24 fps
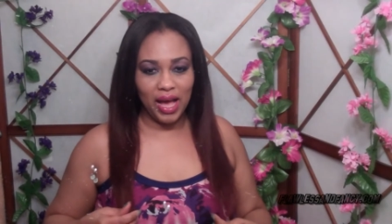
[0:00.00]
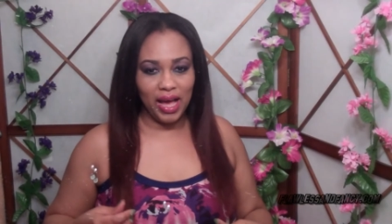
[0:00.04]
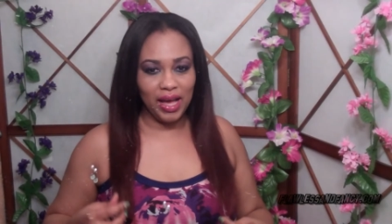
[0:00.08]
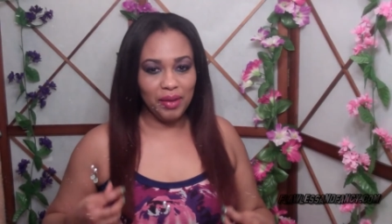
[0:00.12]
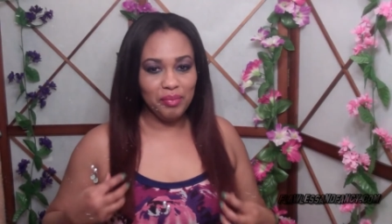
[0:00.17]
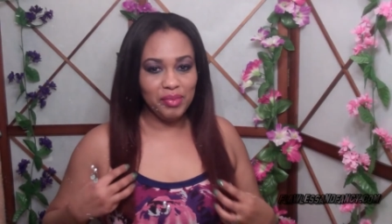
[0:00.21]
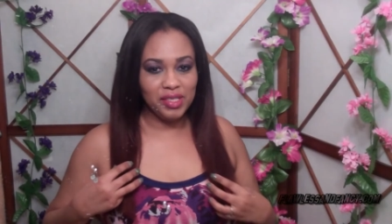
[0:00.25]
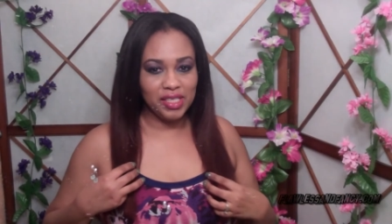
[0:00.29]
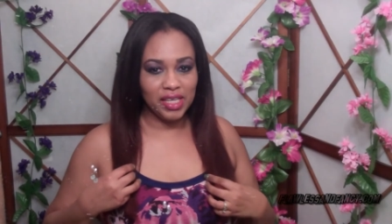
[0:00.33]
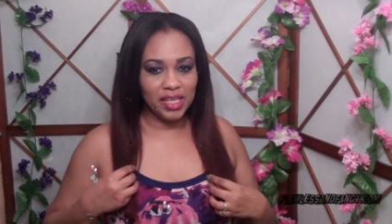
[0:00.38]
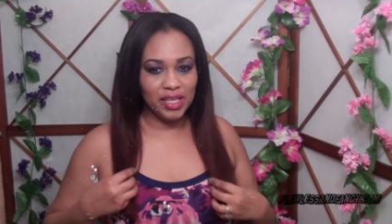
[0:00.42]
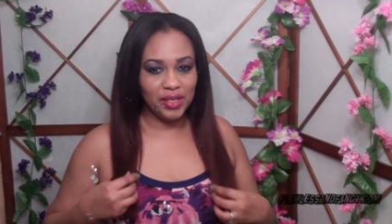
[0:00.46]

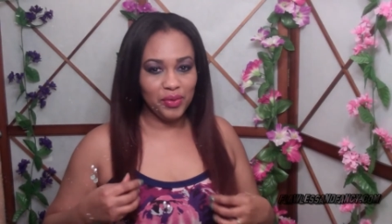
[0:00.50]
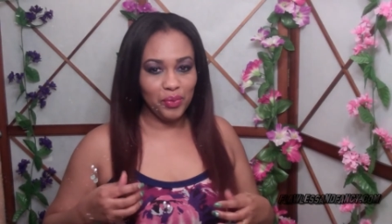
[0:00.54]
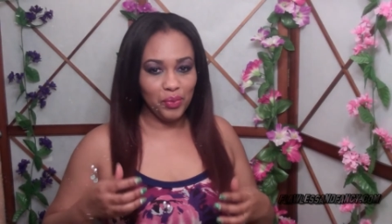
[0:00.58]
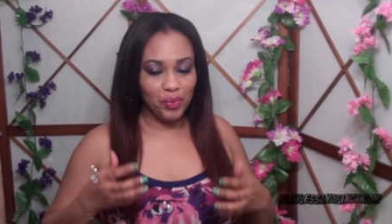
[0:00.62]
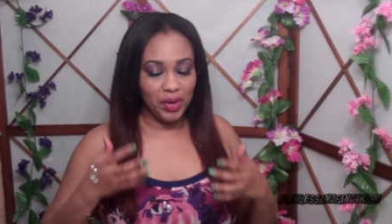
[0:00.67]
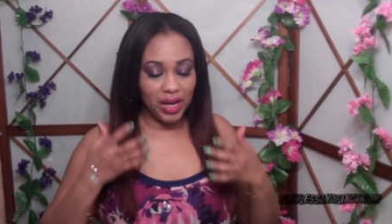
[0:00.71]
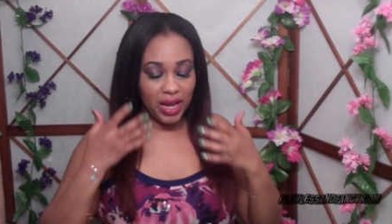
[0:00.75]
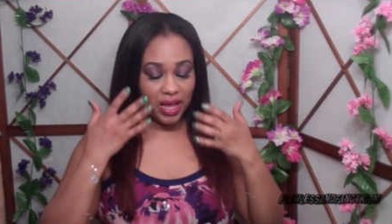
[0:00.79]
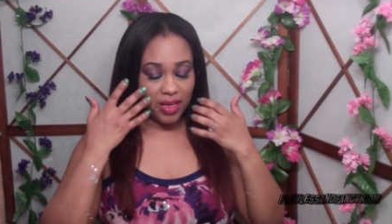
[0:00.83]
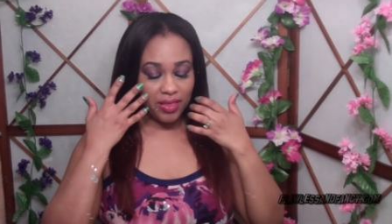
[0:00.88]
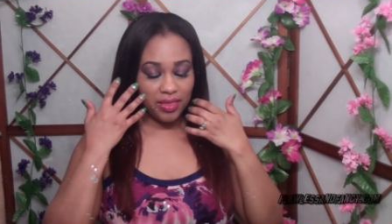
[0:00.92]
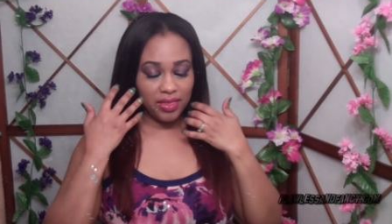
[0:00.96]
I'm done
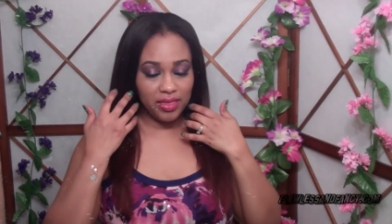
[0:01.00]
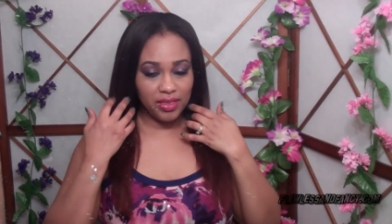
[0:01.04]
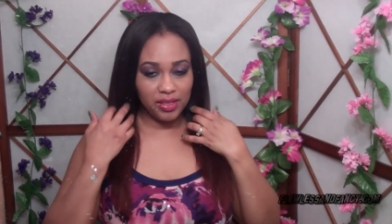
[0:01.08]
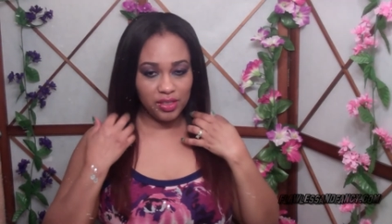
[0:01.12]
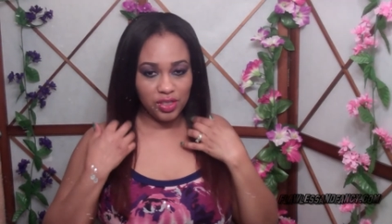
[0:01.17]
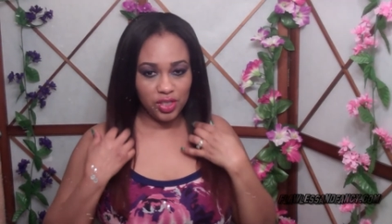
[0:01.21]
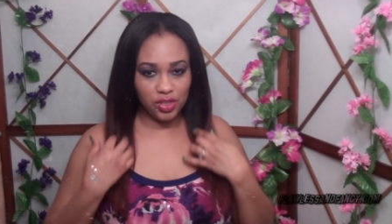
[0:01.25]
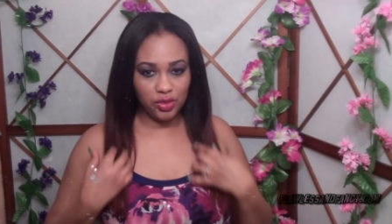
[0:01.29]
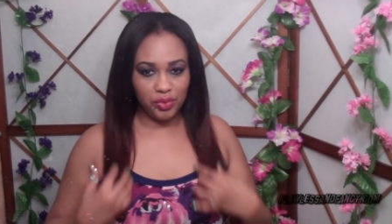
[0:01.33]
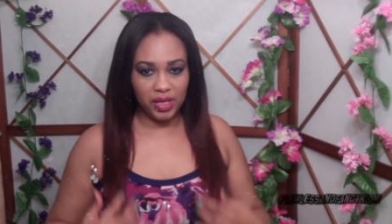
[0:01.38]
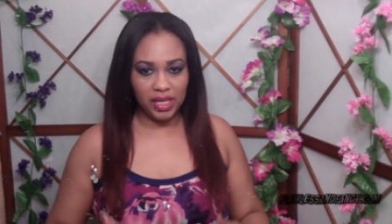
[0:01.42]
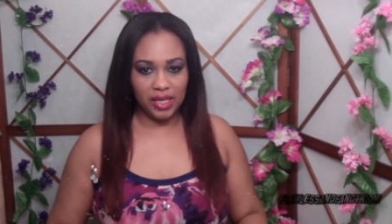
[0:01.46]
with the
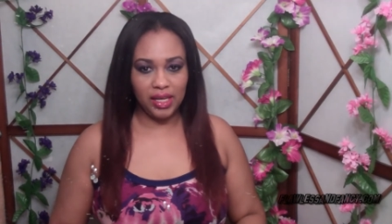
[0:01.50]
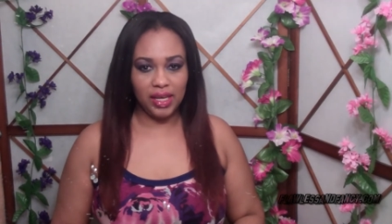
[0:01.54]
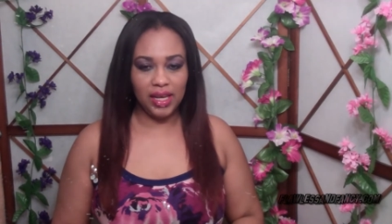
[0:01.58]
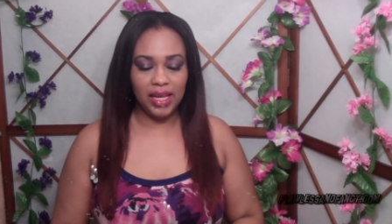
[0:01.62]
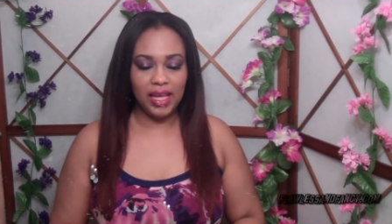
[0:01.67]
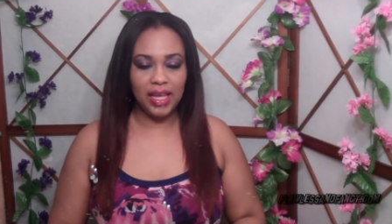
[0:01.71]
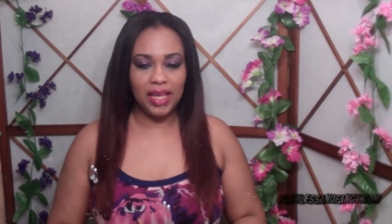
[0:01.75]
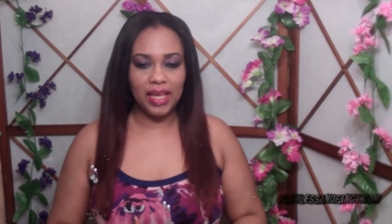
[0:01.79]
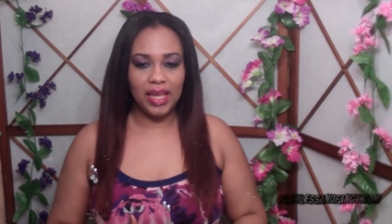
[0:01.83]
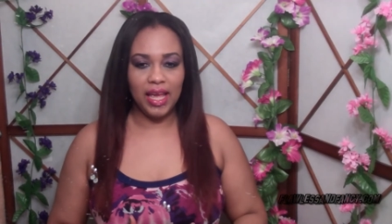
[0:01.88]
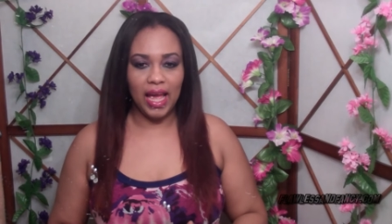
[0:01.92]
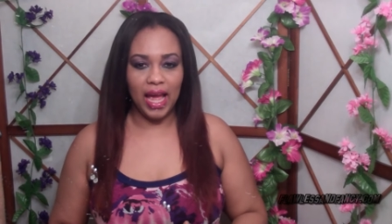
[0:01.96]

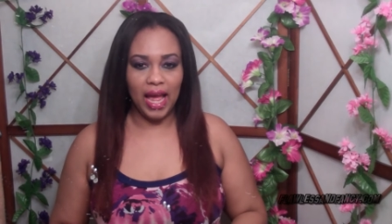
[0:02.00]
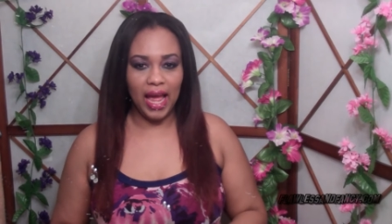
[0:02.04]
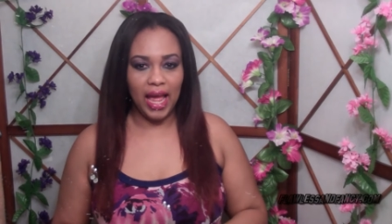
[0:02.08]
straightening,